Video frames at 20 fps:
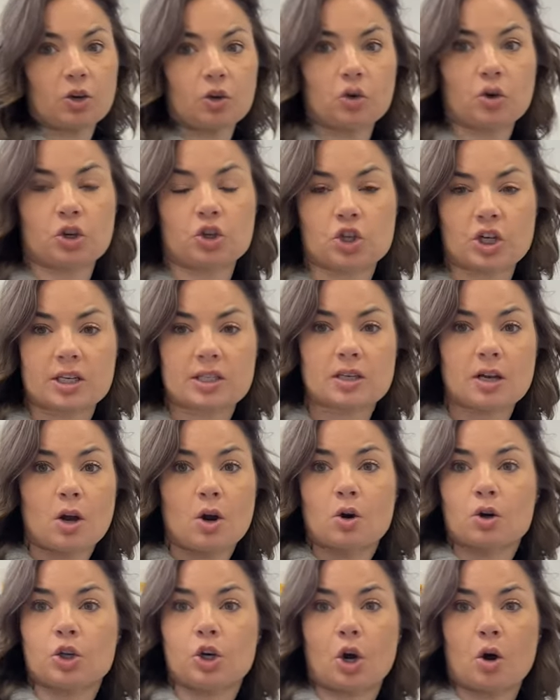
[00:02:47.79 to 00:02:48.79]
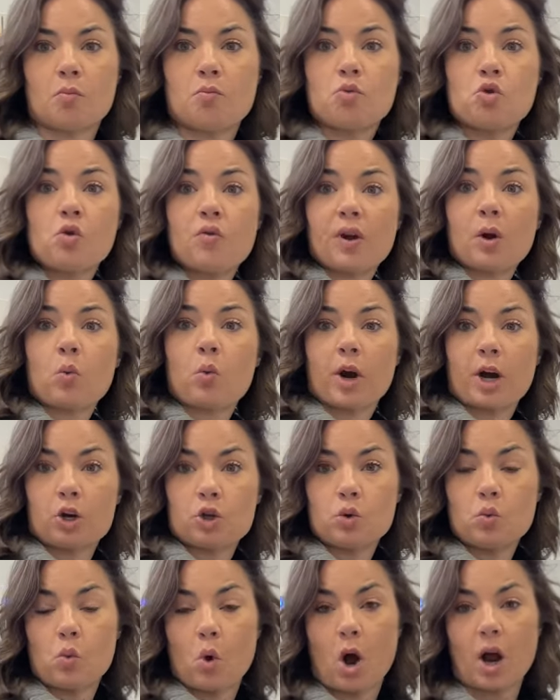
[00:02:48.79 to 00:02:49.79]
You can just, you know, move it where
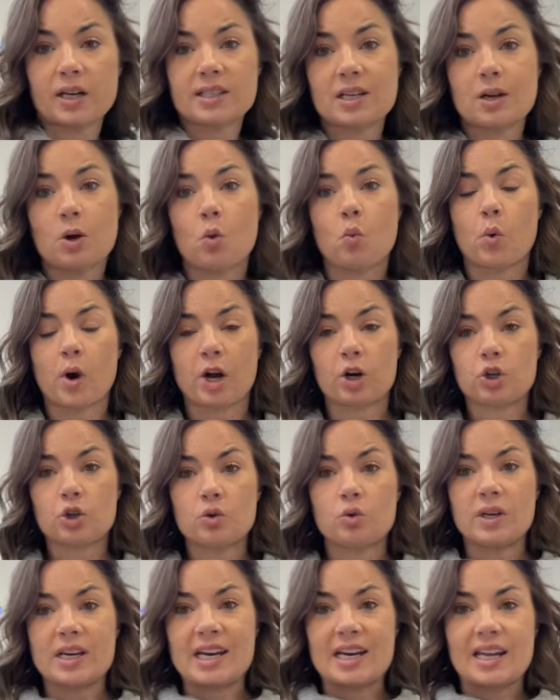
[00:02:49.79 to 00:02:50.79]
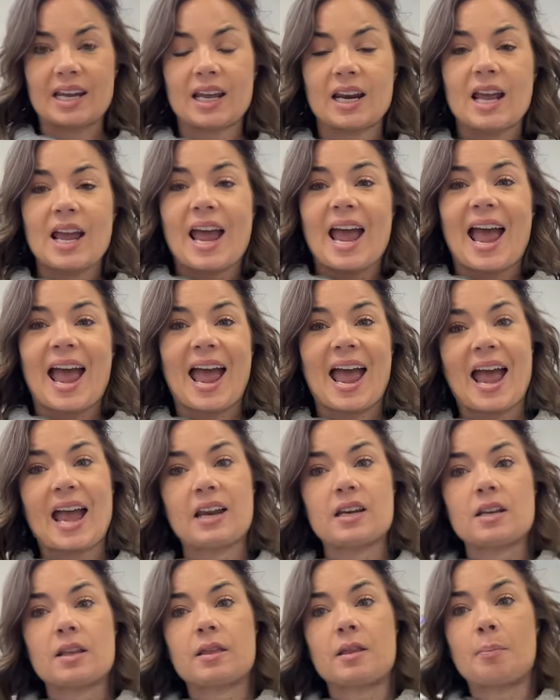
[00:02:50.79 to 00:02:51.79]
you want, where you need it.
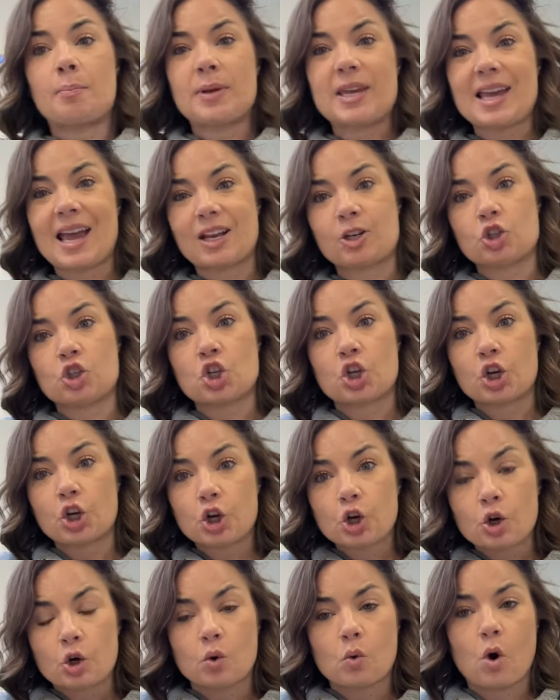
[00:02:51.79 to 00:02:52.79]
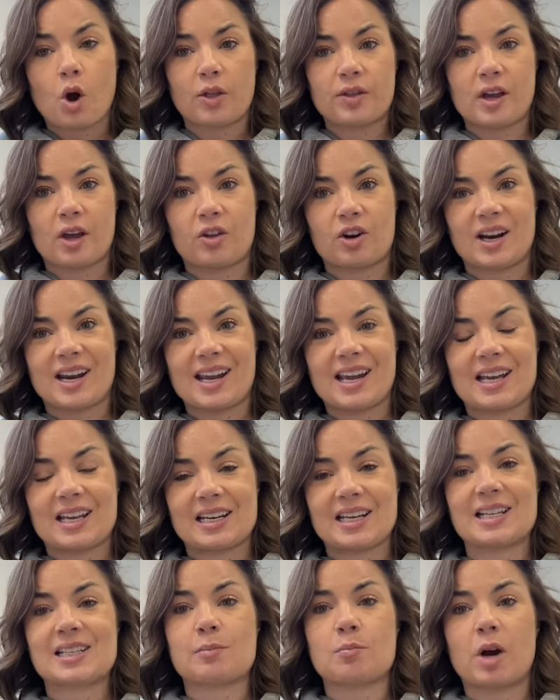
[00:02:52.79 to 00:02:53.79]
And the BN-2, on the other hand,
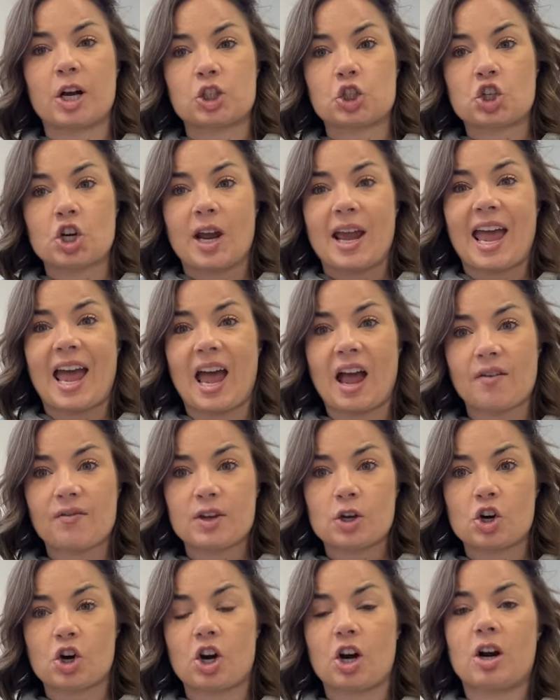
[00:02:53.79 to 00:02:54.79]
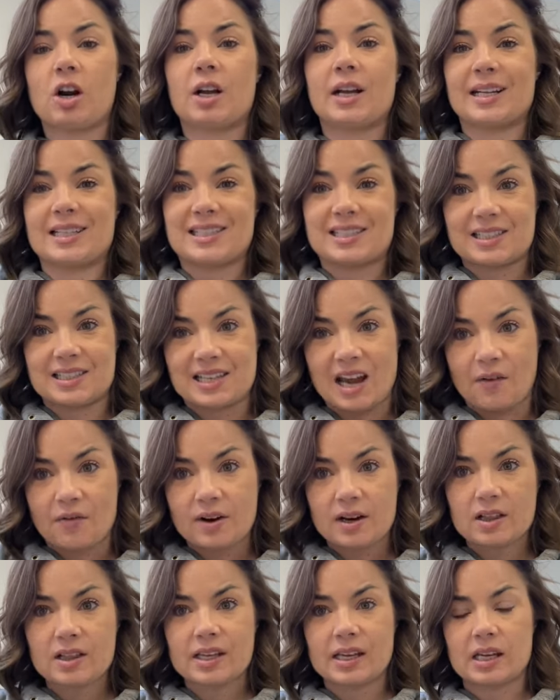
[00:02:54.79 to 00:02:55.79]
is much heavier. It's
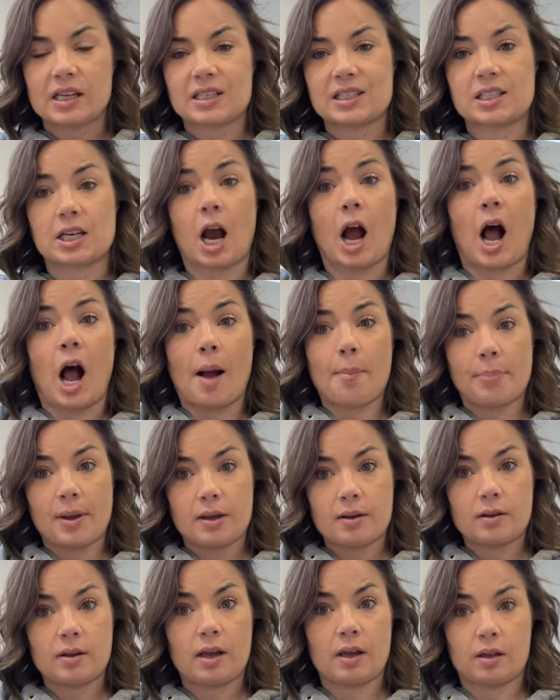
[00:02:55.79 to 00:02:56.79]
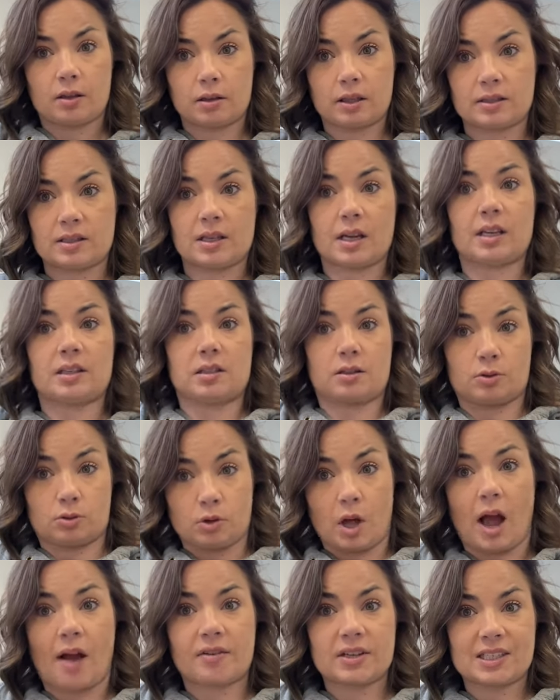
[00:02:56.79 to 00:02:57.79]
definitely top heavy. It's
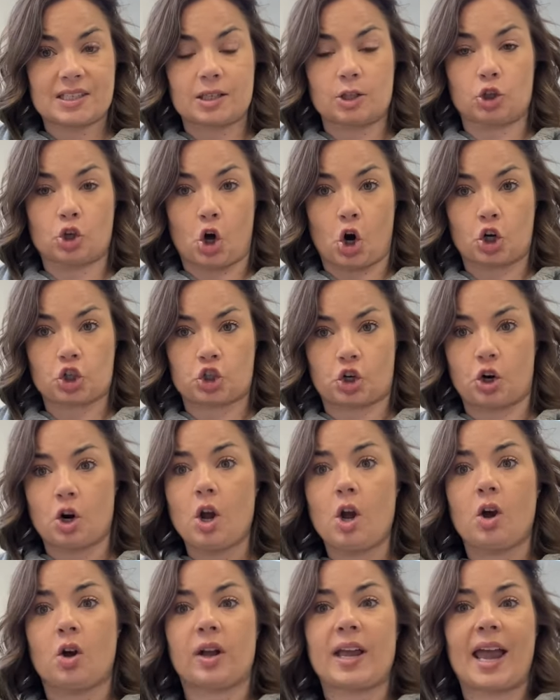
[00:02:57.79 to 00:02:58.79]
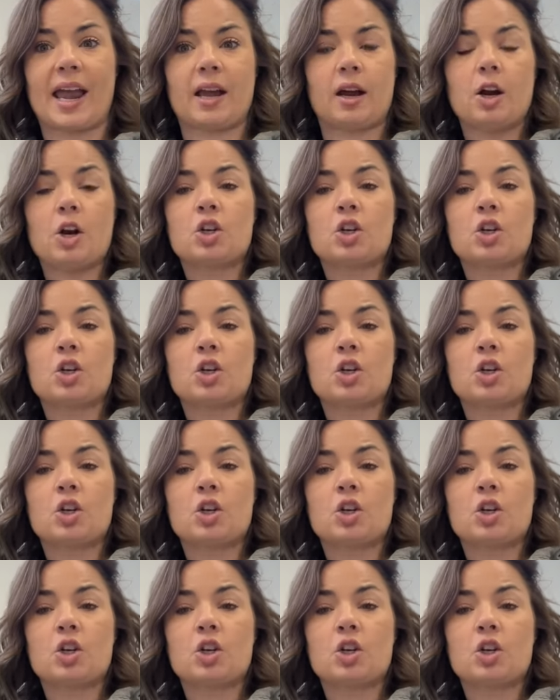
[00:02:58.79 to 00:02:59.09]
obviously larger, okay?